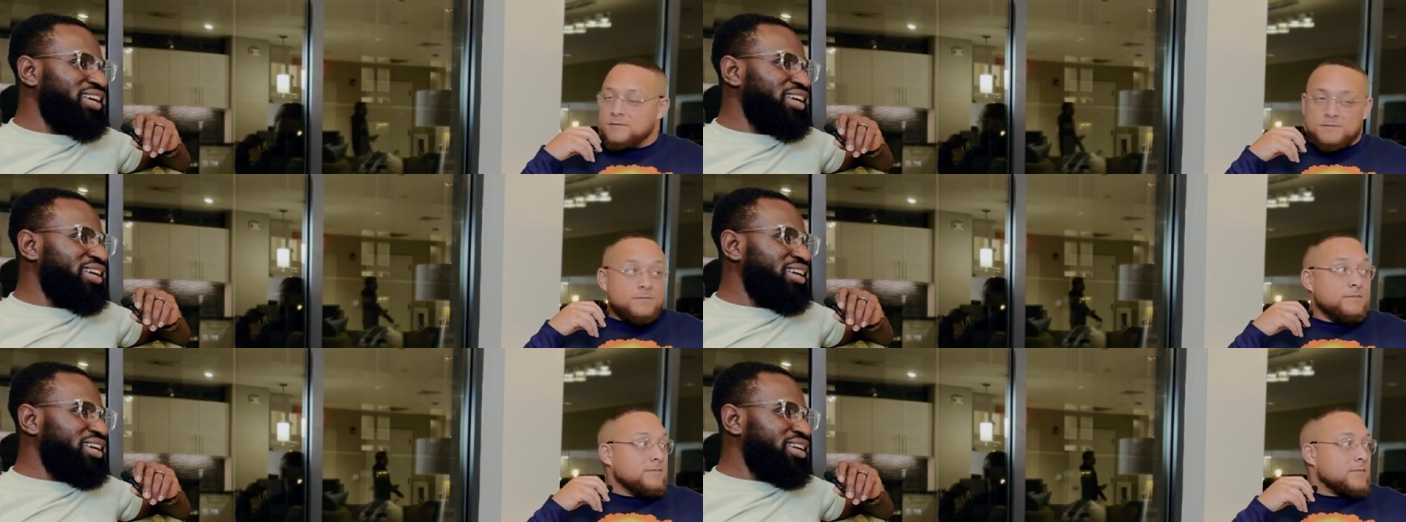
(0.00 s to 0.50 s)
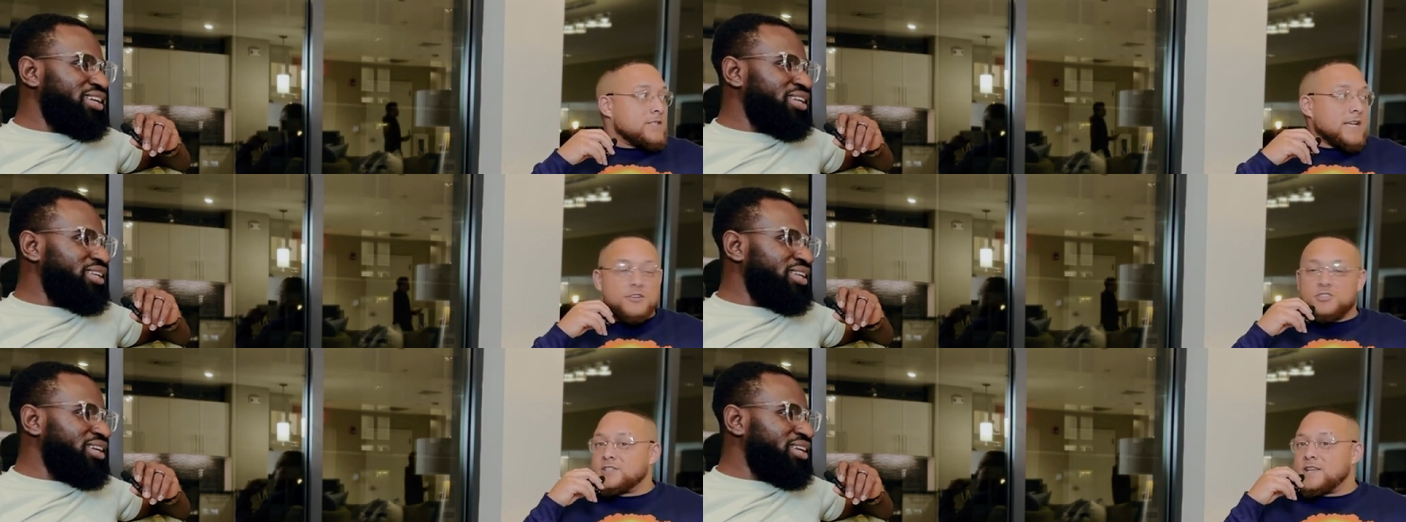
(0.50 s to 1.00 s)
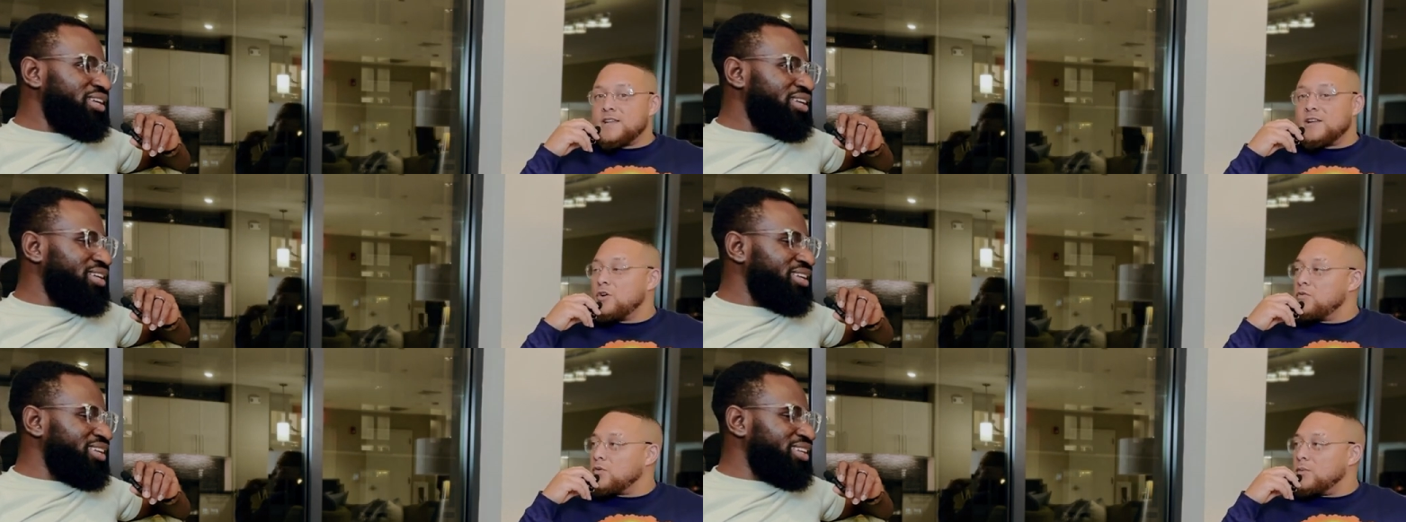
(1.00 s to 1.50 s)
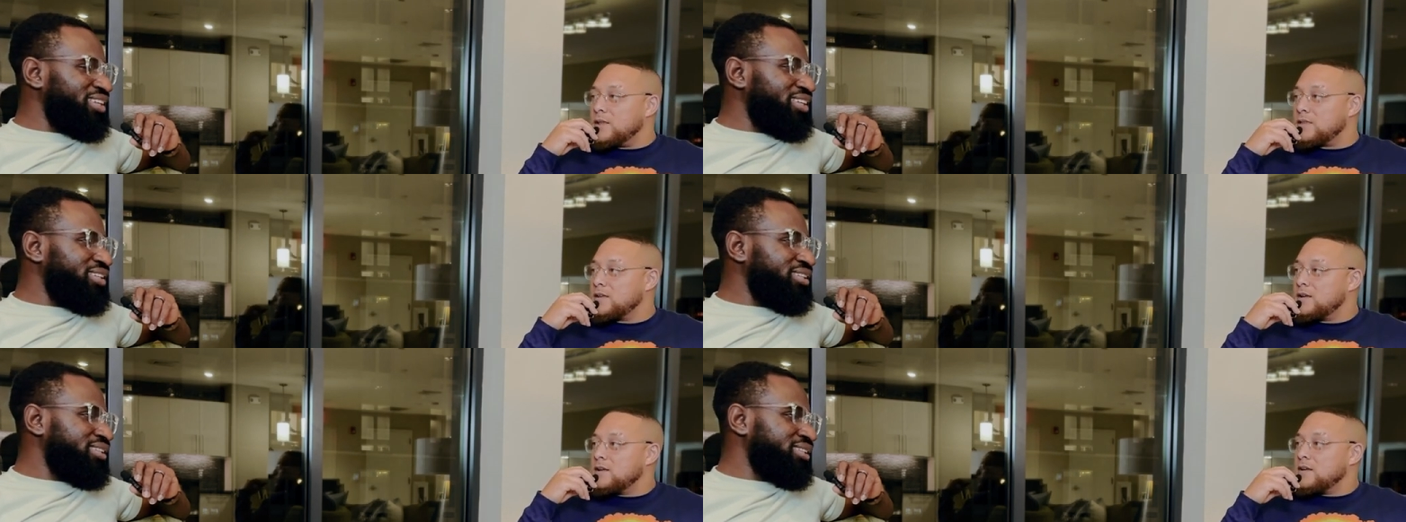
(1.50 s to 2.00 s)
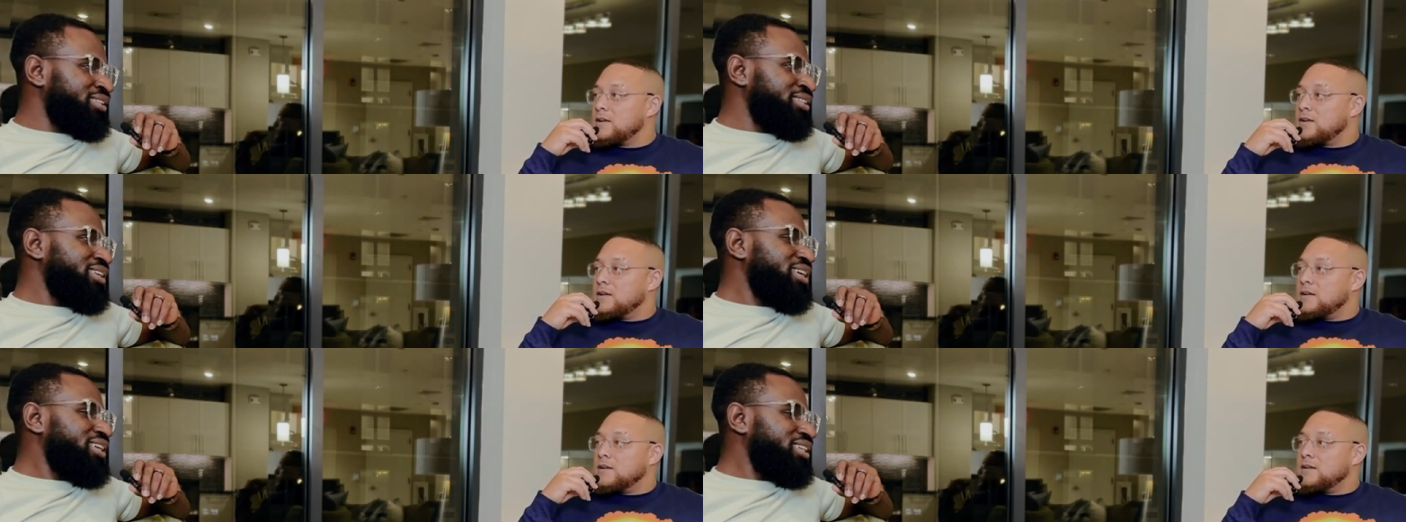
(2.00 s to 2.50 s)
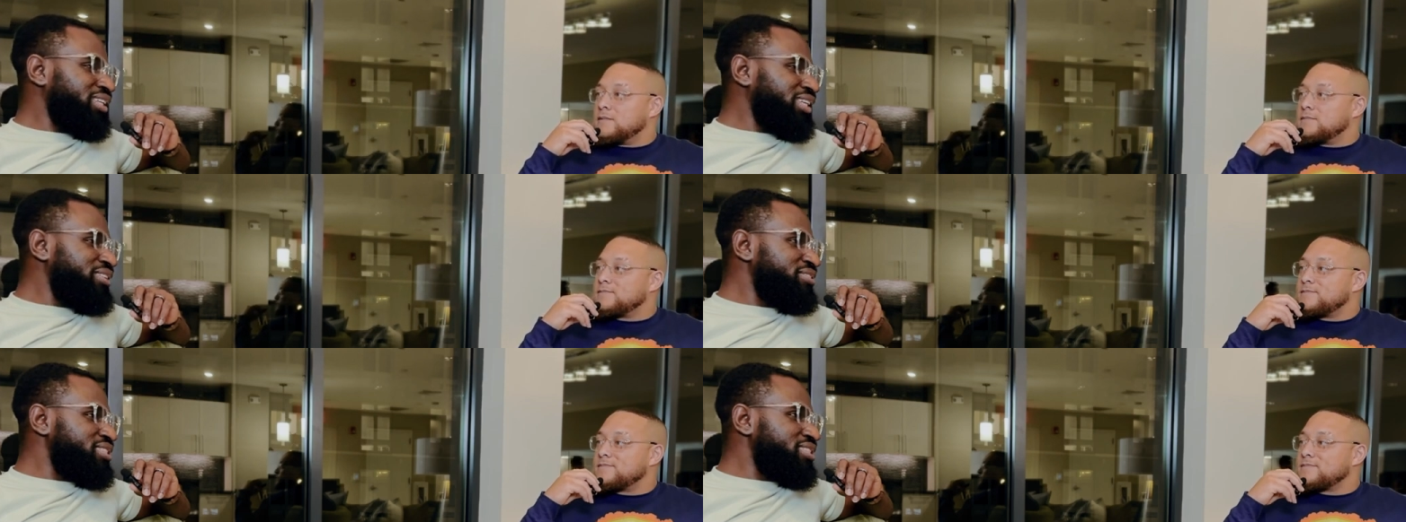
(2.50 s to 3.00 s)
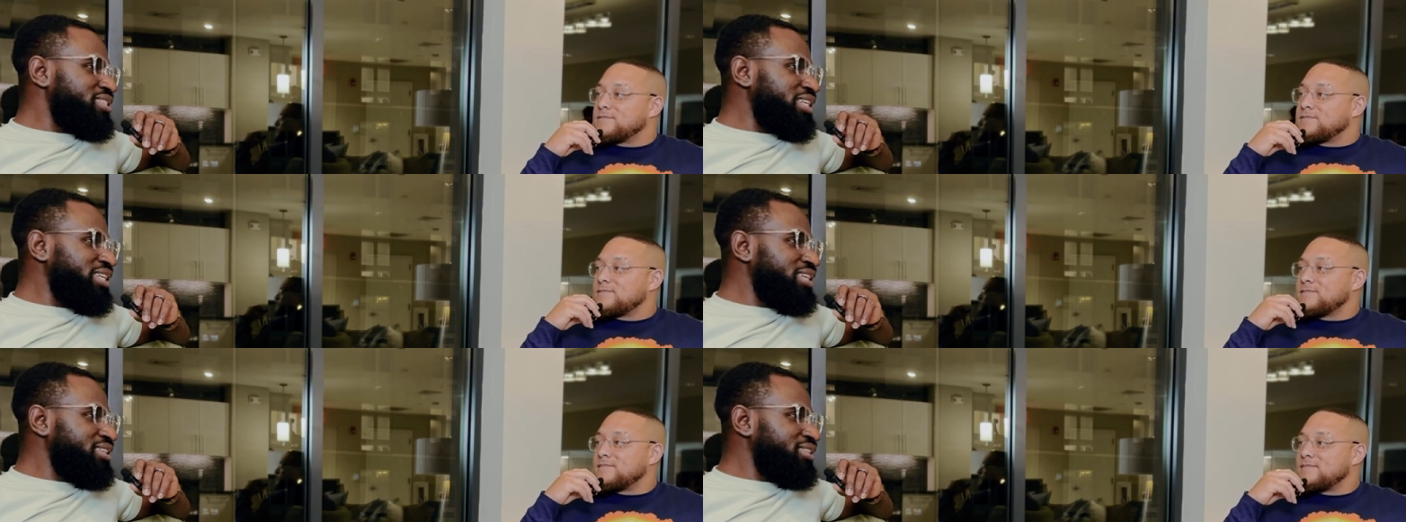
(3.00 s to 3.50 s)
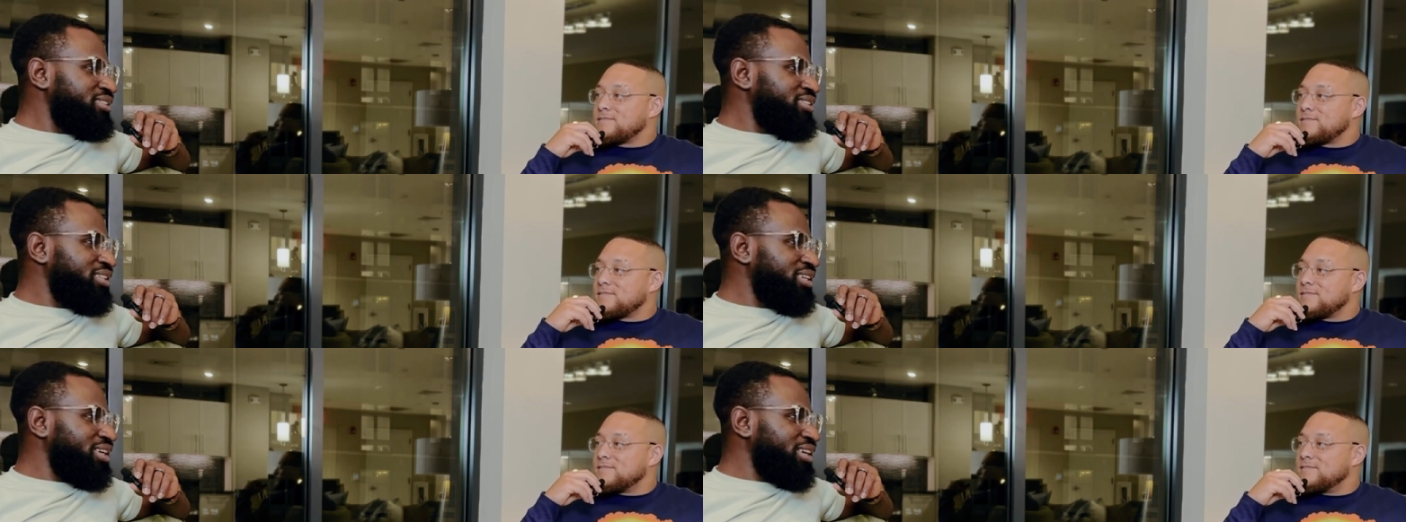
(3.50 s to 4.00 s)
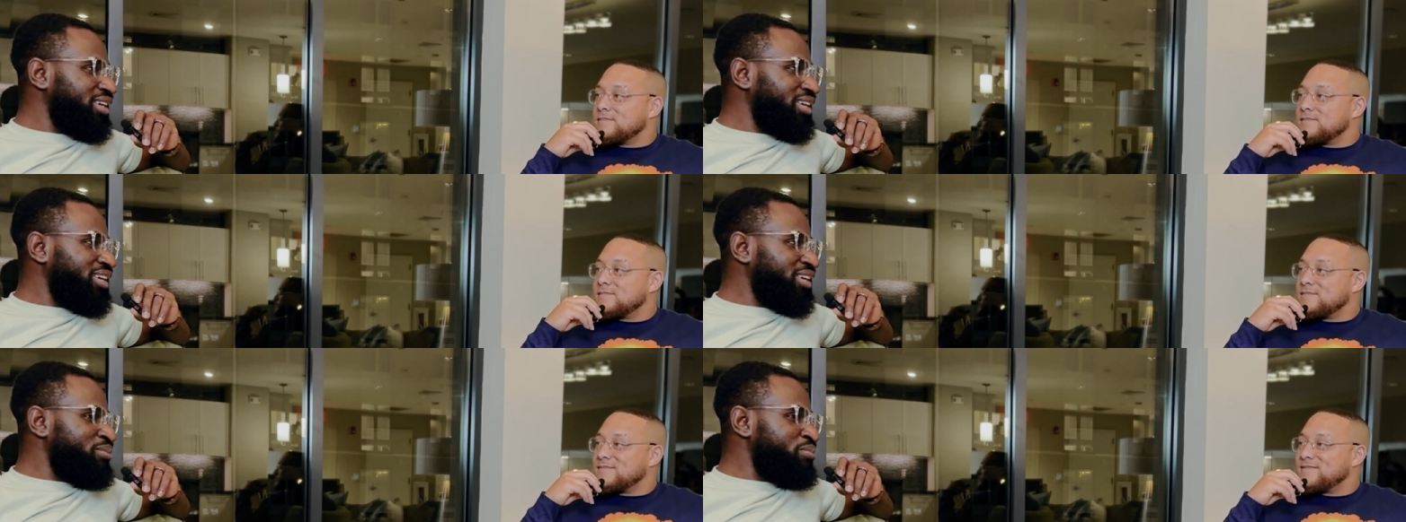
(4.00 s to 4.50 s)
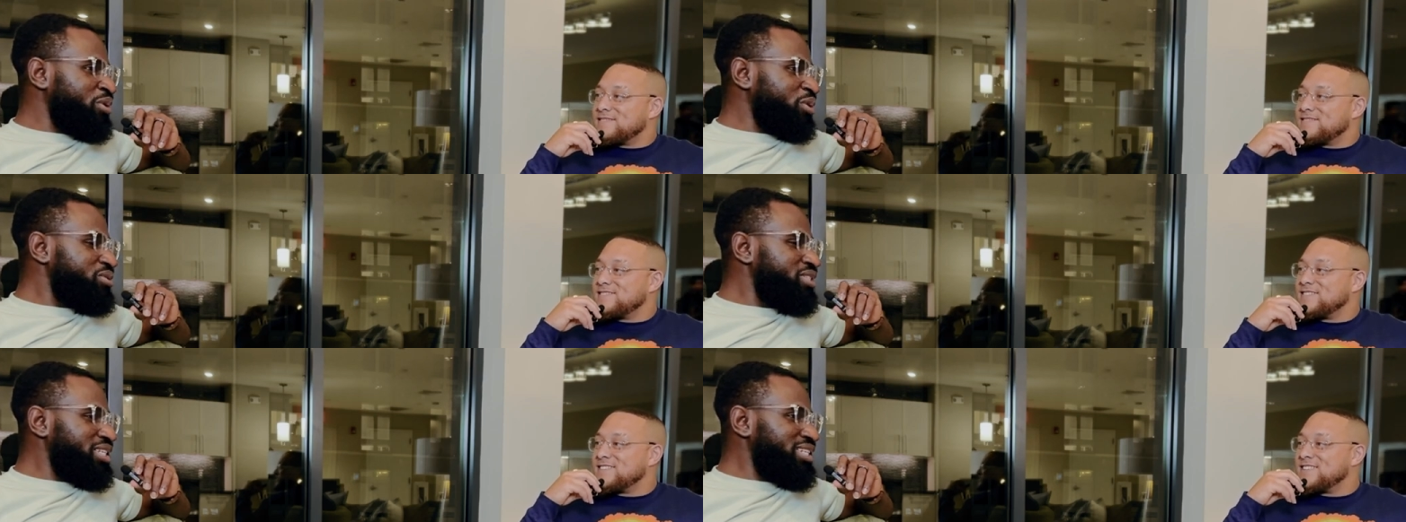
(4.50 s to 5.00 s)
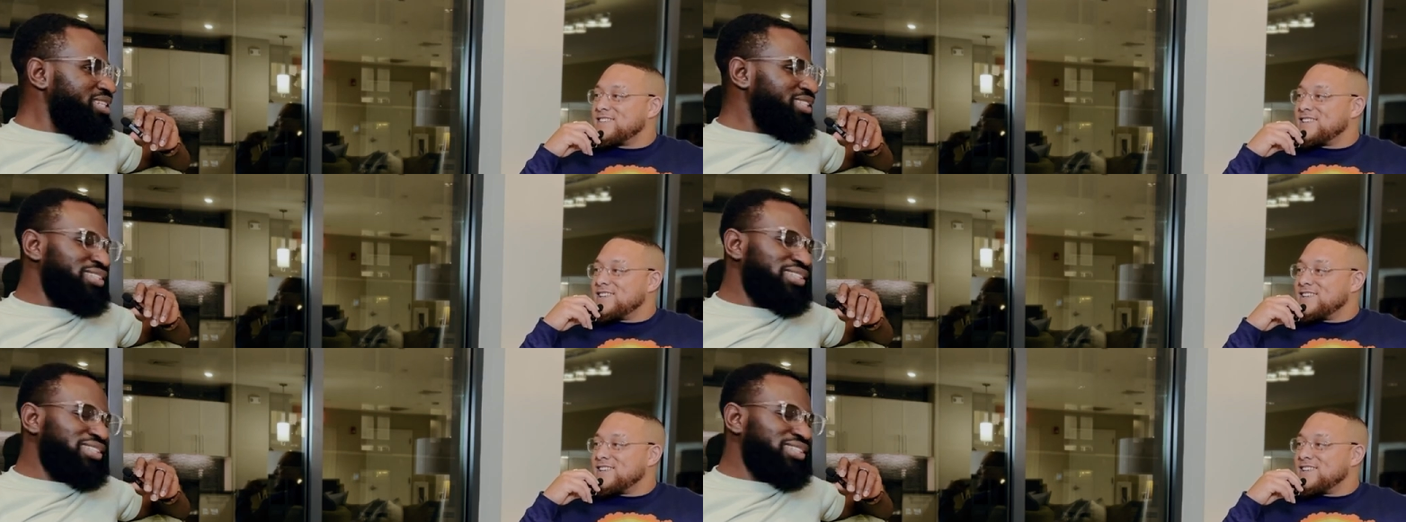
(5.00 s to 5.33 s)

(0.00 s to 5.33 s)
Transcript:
Speaker 1: it's like you're just getting it over with
Speaker 2: leaves the seed and proceed